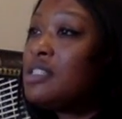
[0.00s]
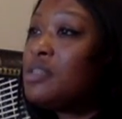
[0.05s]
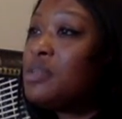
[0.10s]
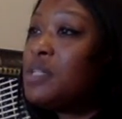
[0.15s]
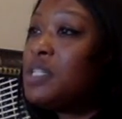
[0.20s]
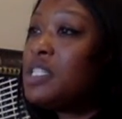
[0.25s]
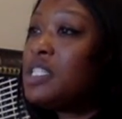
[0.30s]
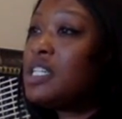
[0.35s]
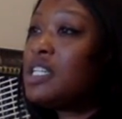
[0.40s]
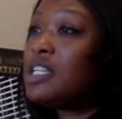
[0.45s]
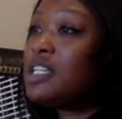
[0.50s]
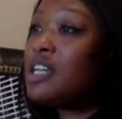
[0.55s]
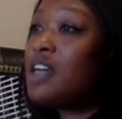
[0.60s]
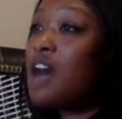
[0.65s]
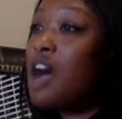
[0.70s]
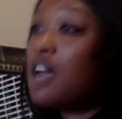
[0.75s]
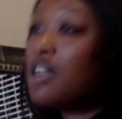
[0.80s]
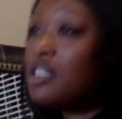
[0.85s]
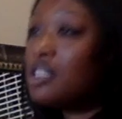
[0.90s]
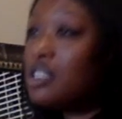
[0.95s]
We did
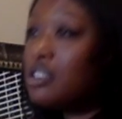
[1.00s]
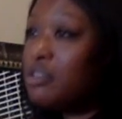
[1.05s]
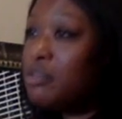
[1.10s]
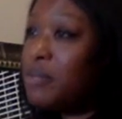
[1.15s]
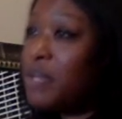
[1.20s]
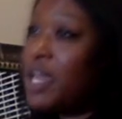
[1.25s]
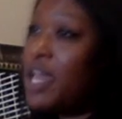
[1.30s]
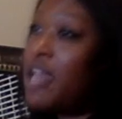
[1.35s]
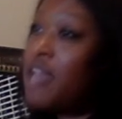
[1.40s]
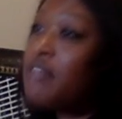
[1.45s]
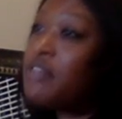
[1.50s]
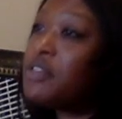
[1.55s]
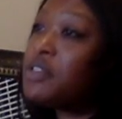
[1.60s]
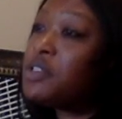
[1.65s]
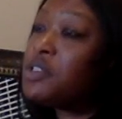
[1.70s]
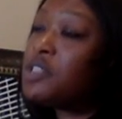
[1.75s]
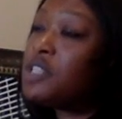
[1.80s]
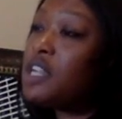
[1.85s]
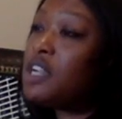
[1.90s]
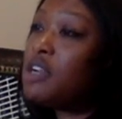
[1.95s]
cognitive
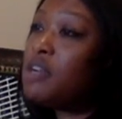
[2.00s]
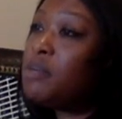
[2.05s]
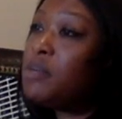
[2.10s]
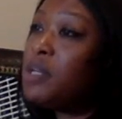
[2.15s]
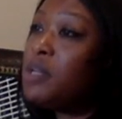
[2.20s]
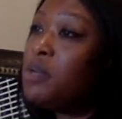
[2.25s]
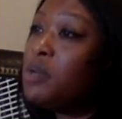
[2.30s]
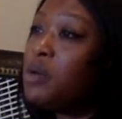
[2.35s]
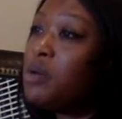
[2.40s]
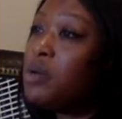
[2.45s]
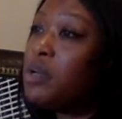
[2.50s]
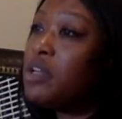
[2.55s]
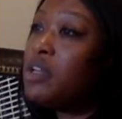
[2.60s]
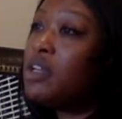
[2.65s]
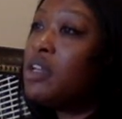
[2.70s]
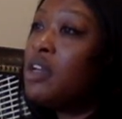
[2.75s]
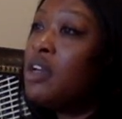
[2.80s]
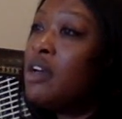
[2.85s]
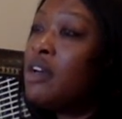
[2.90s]
behavioral therapy where we